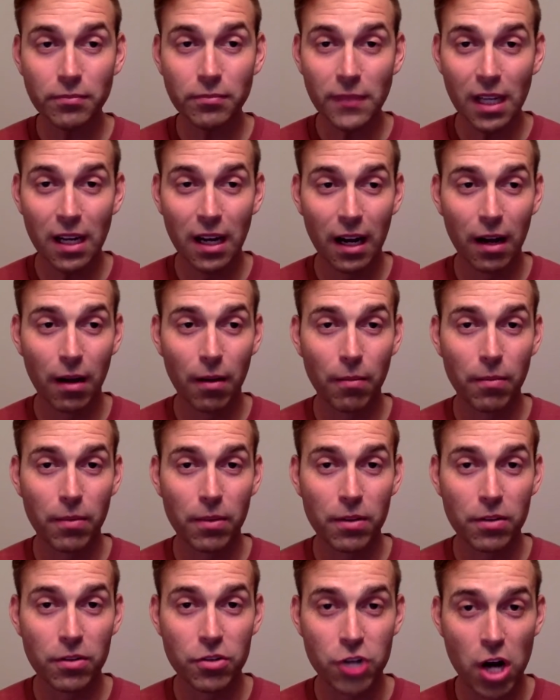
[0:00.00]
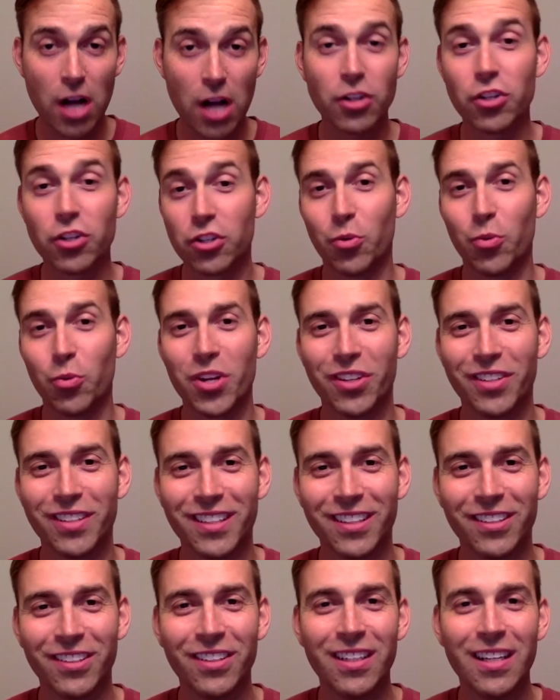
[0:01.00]
um, Josh is the real
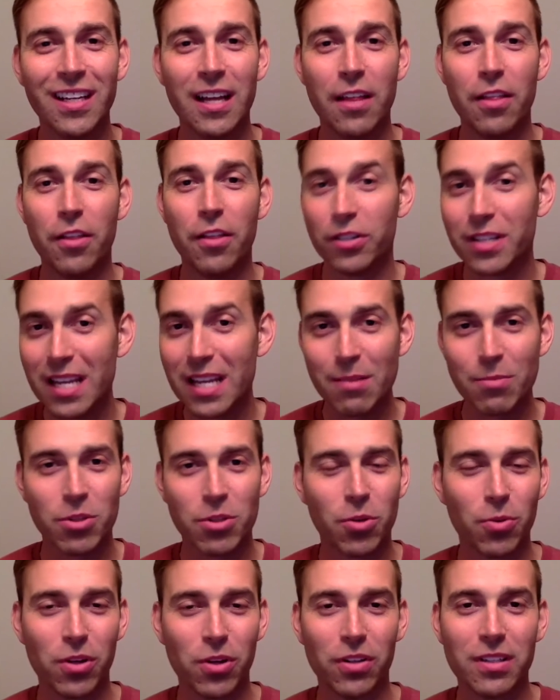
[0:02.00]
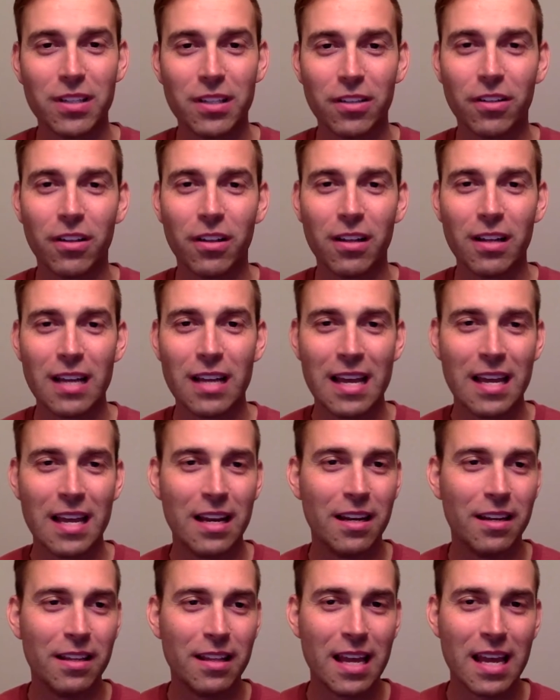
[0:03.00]
deal. Their team's the real deal,
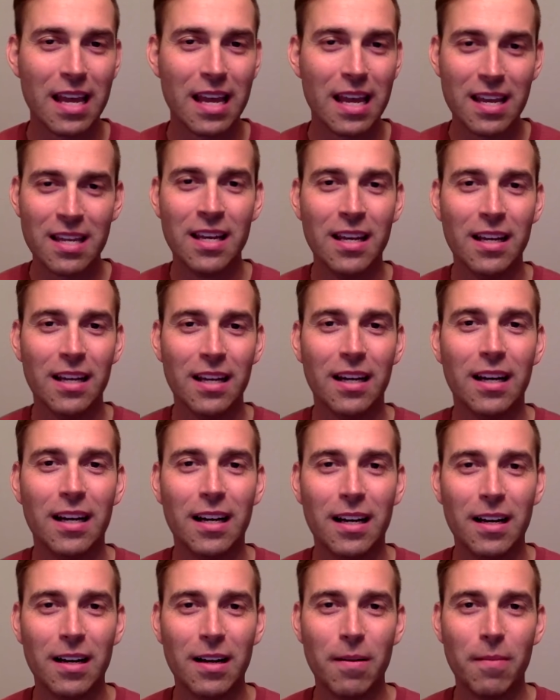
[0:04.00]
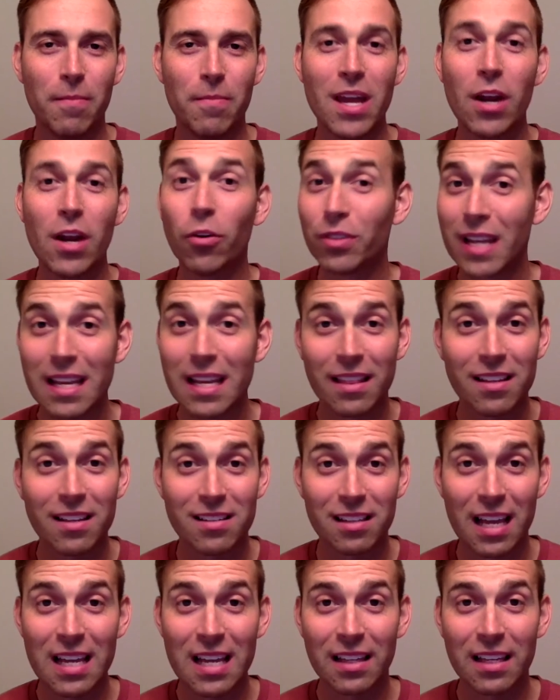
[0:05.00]
and they um, they don't take
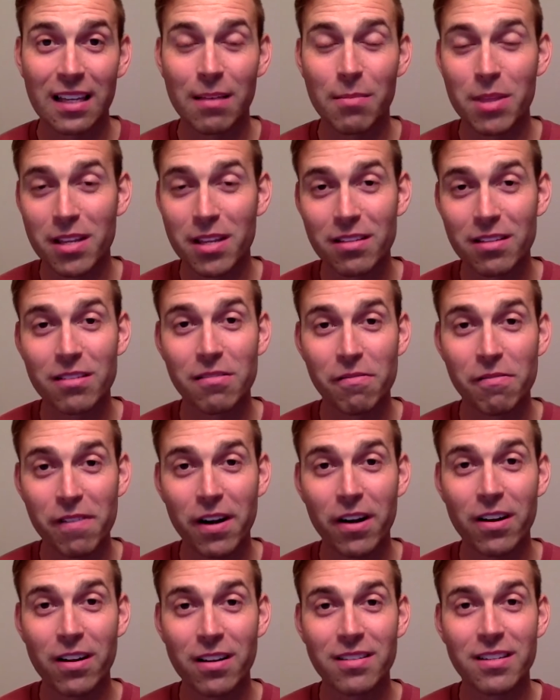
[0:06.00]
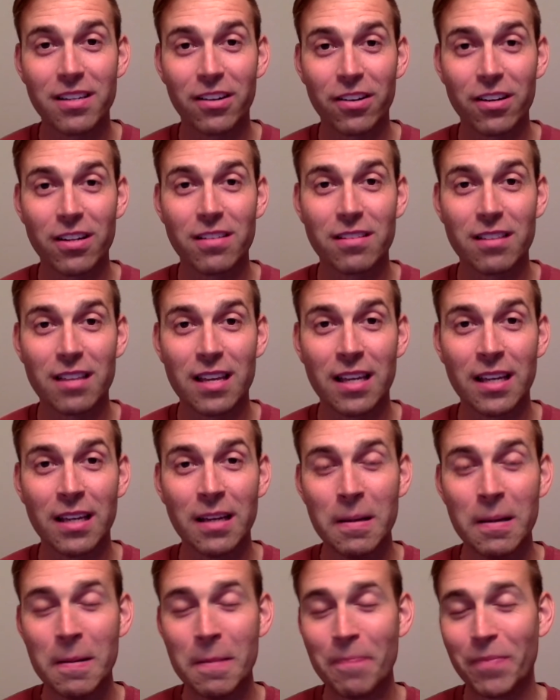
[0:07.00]
this lightly. I mean, this is a very serious thing,
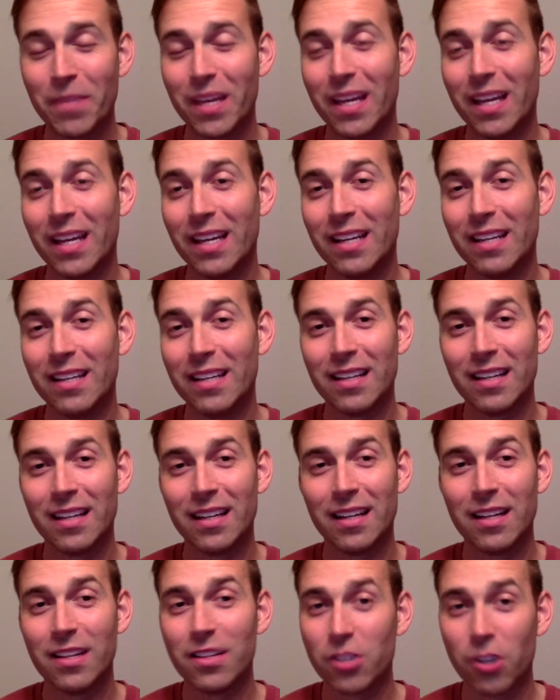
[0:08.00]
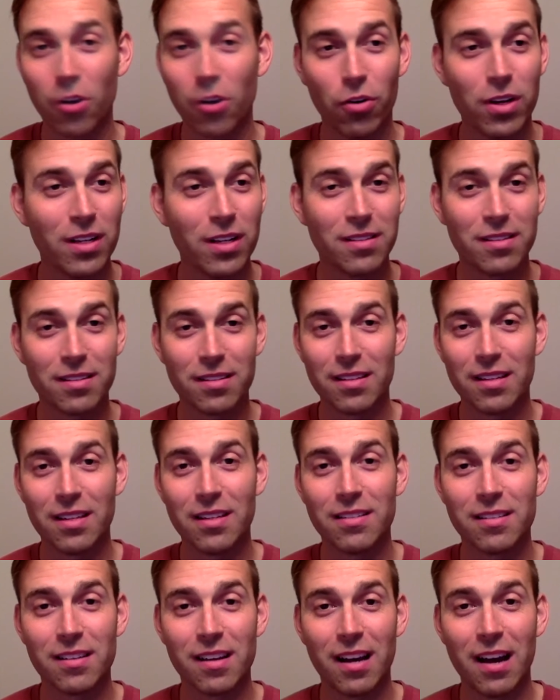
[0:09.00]
and uh, and so it's
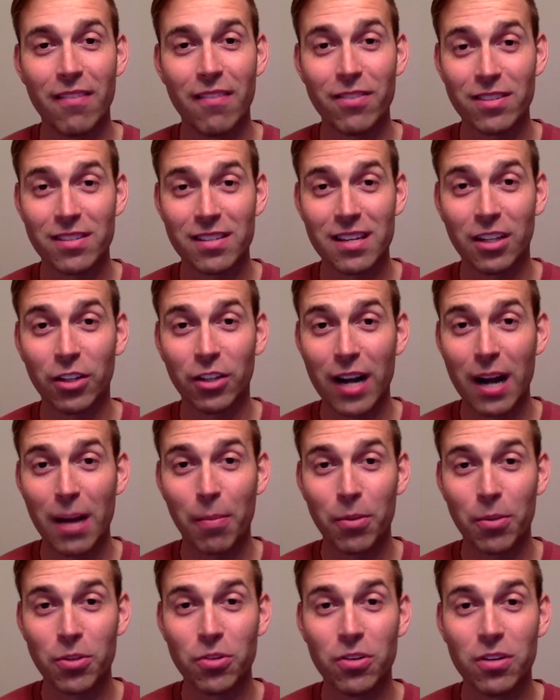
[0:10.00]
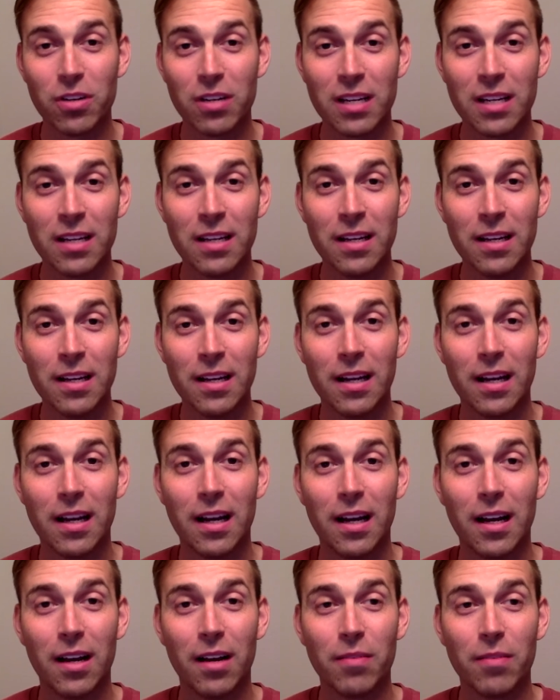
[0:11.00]
it's obviously a great opportunity
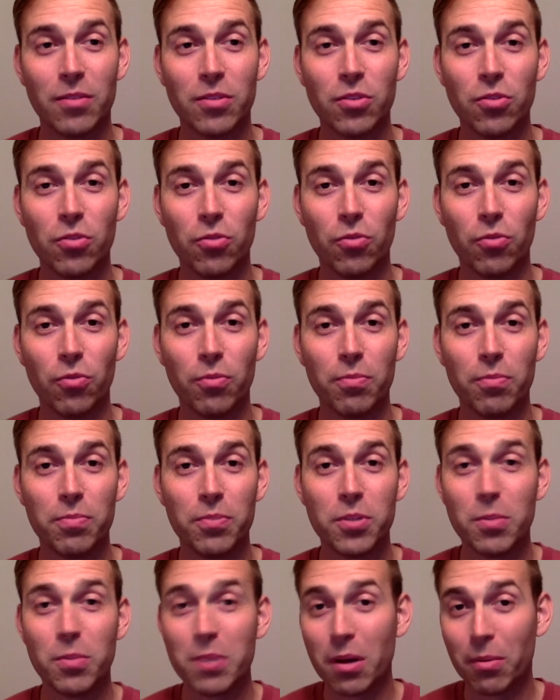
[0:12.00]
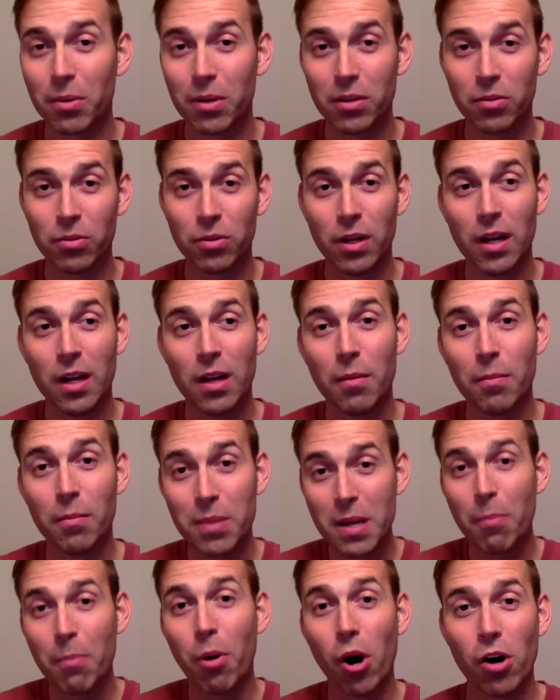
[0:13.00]
uh, to to be able to
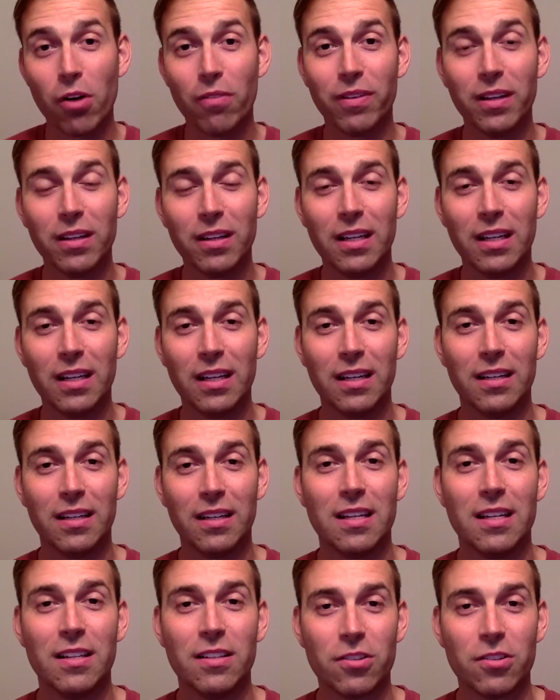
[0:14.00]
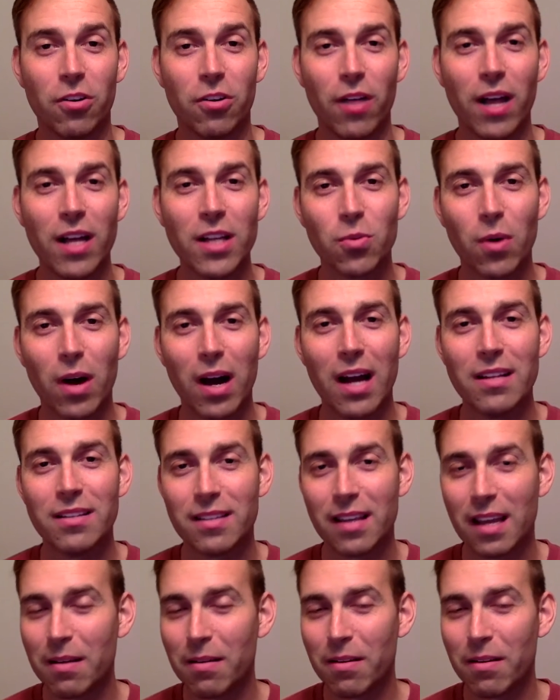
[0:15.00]
be a part of it and and so that's why i'd
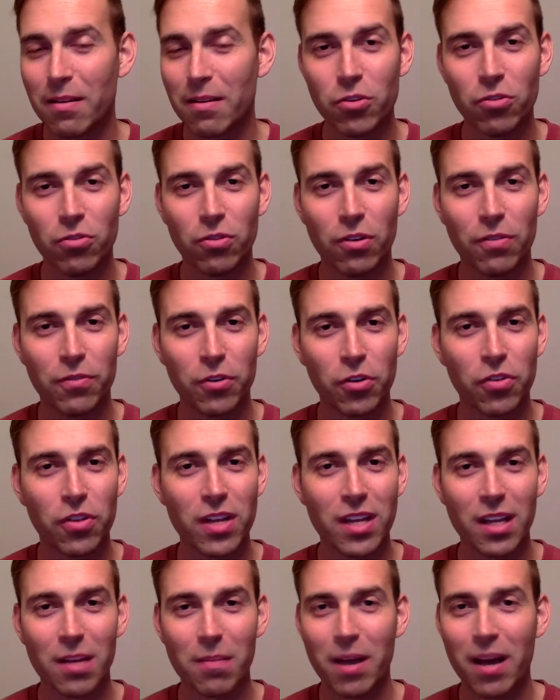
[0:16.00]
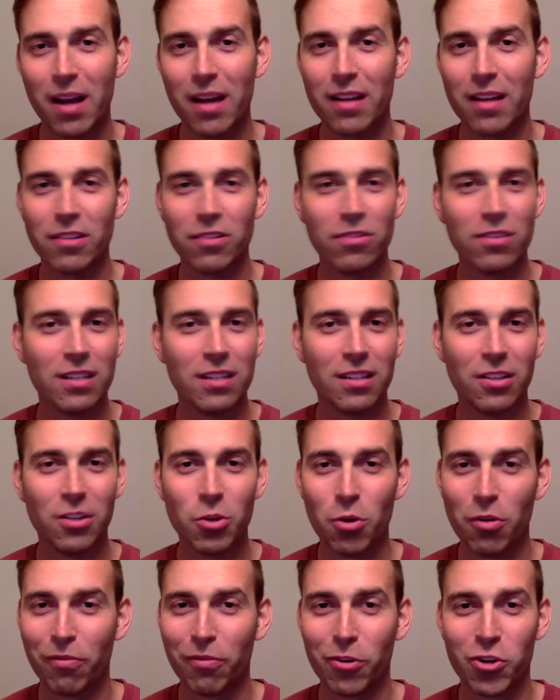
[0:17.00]
say if you if you're thinking about it you need to
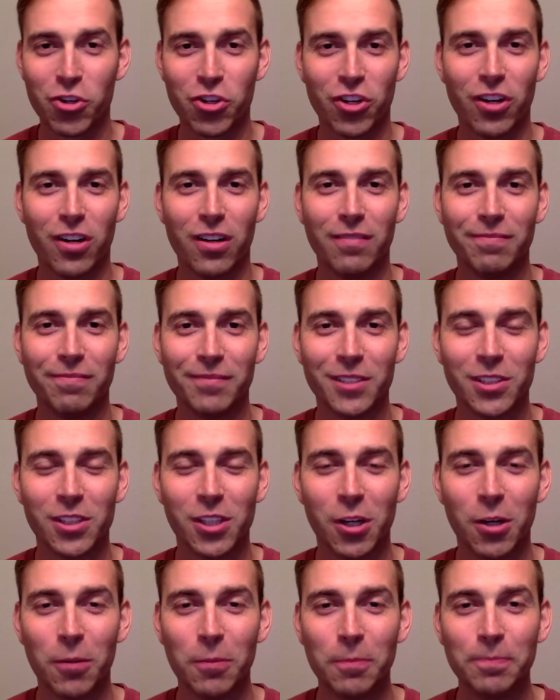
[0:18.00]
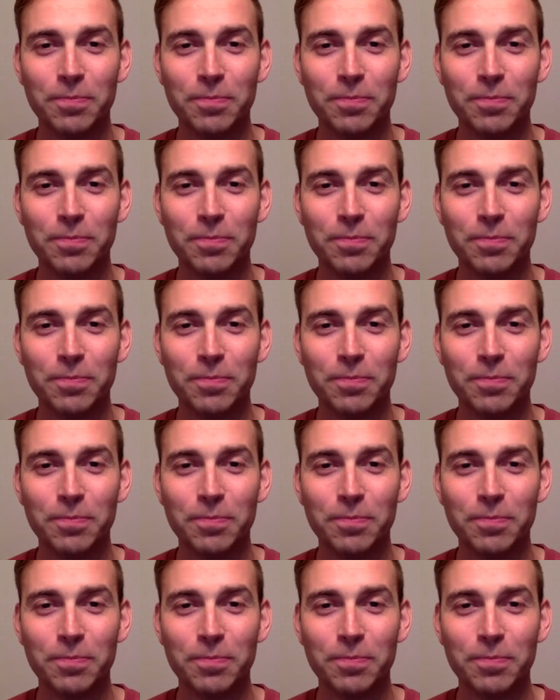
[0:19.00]
do it for sure so